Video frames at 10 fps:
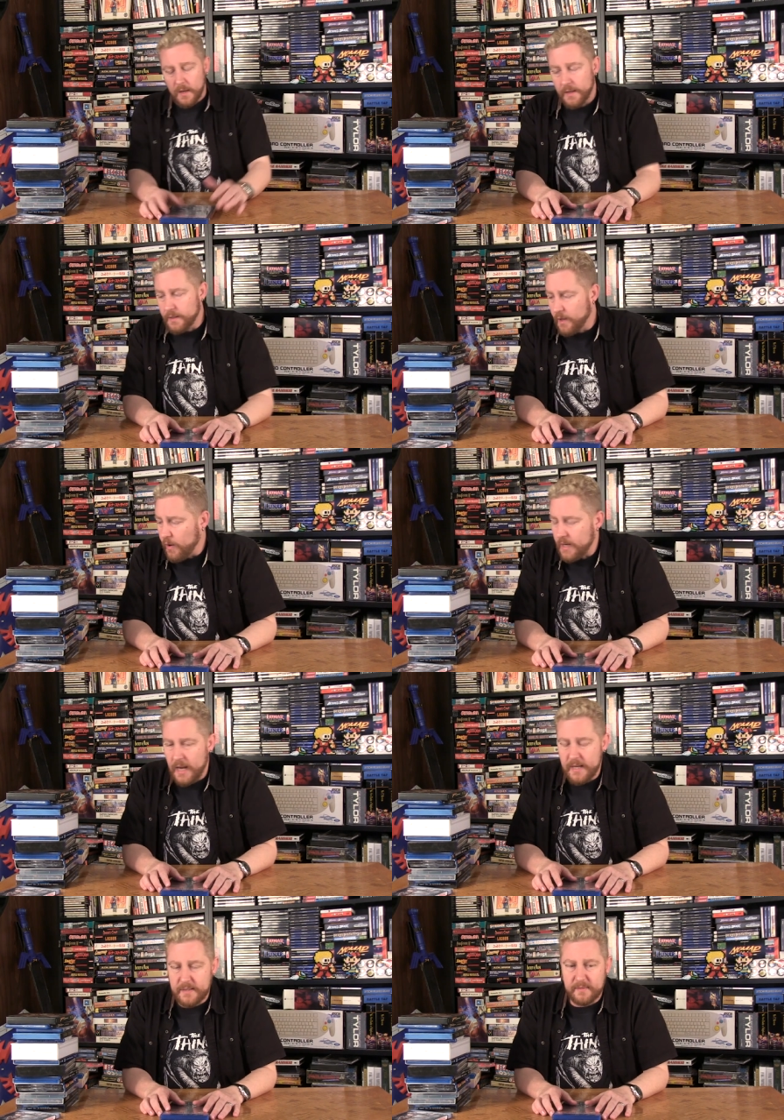You know,
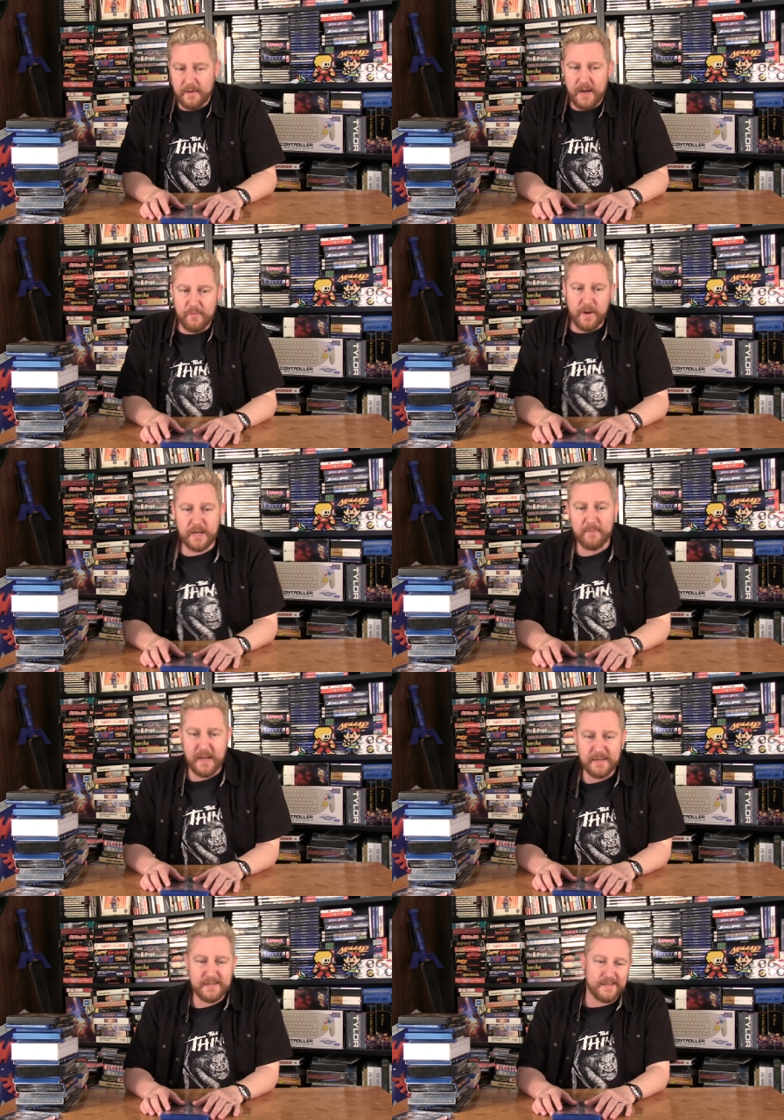I, I, I
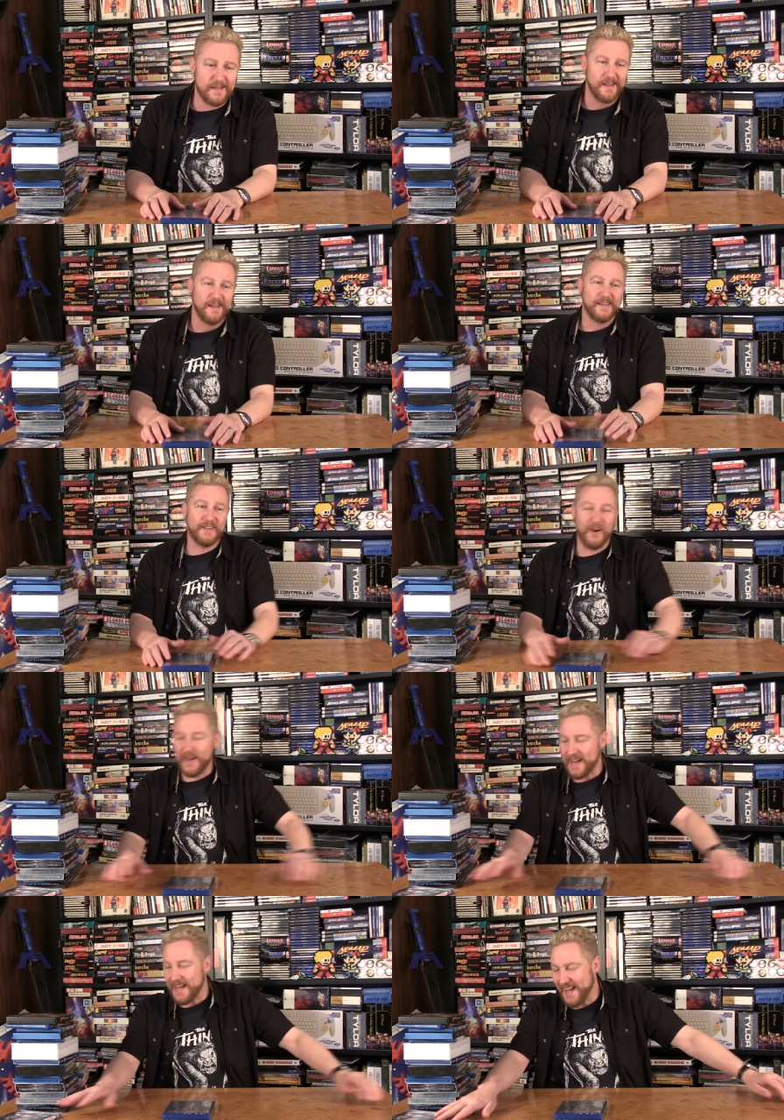recommend, you know,
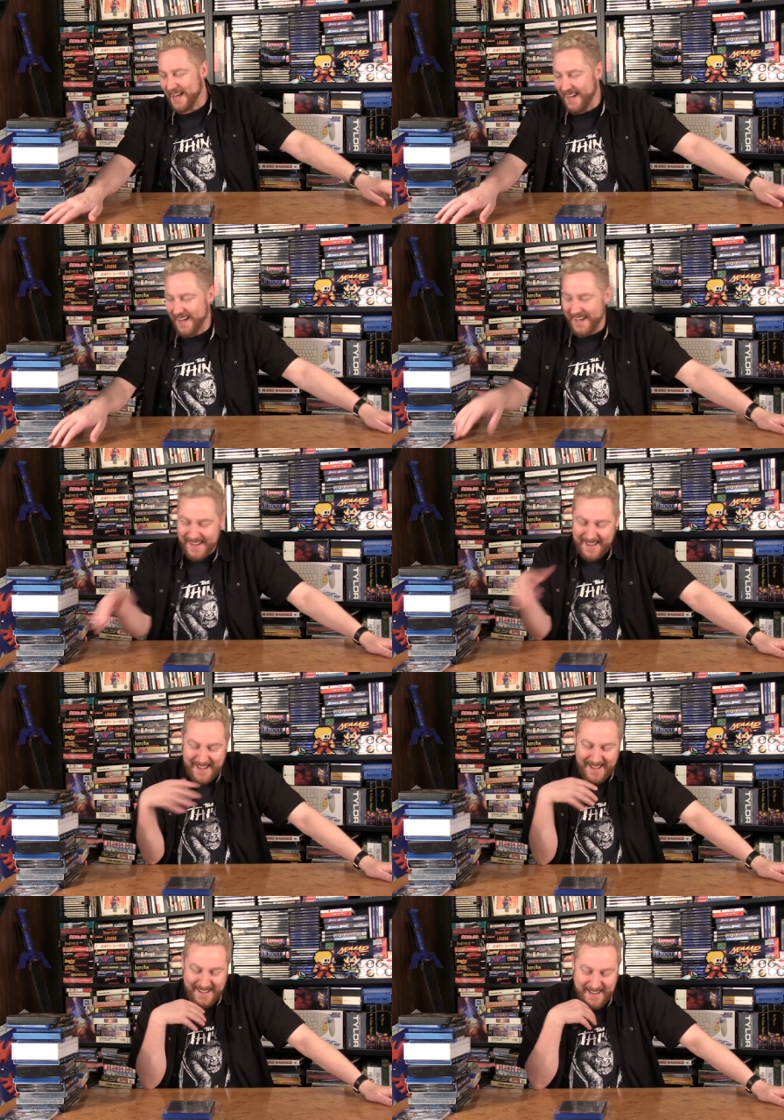I,
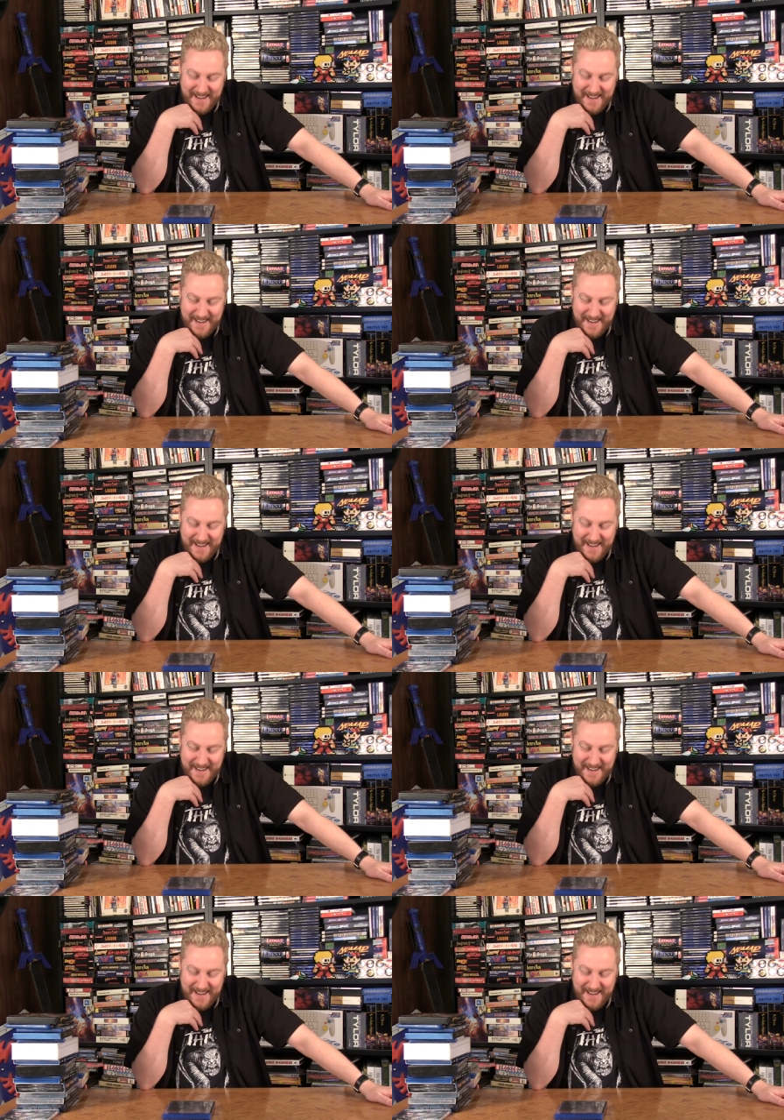I